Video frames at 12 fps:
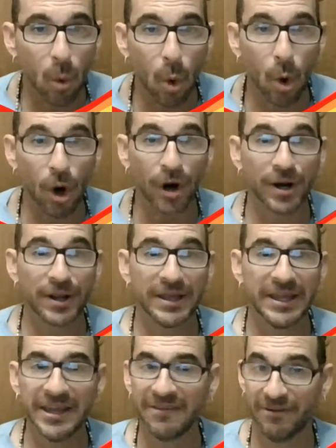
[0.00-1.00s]
or
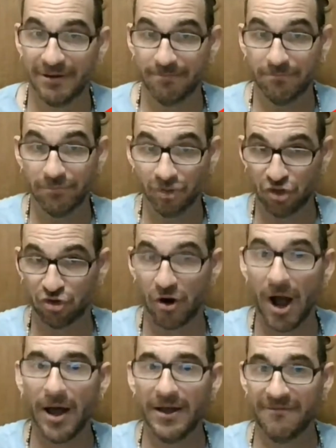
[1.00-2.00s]
even
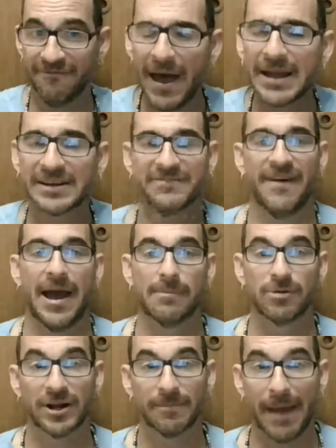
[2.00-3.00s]
straw effect
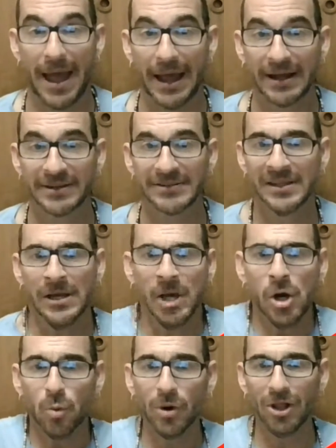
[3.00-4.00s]
fabric bags,
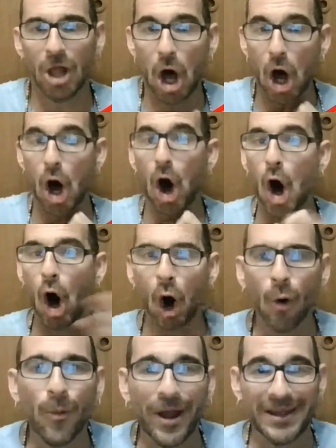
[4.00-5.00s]
will
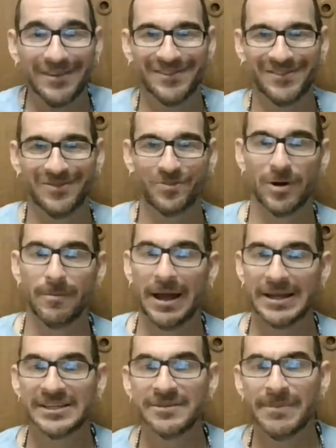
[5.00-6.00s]
always
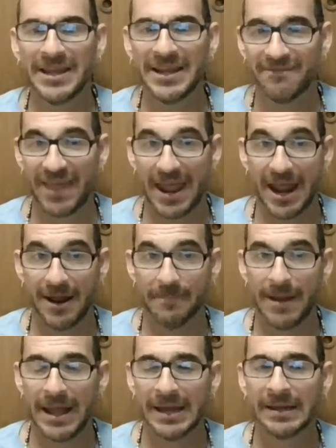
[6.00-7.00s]
remind me of the
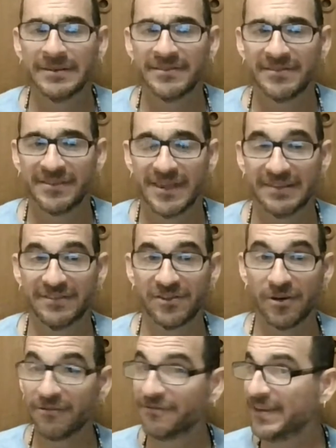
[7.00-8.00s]
handbags that
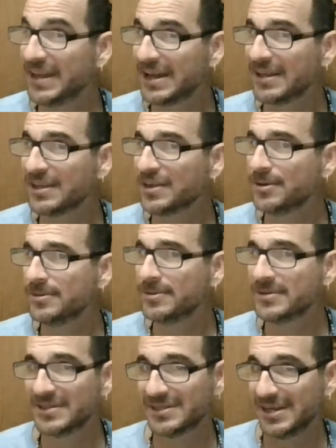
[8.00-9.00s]
Sophia
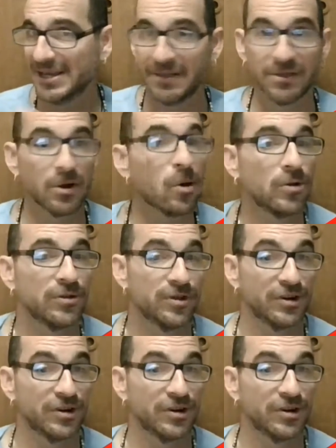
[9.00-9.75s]
used in The Golden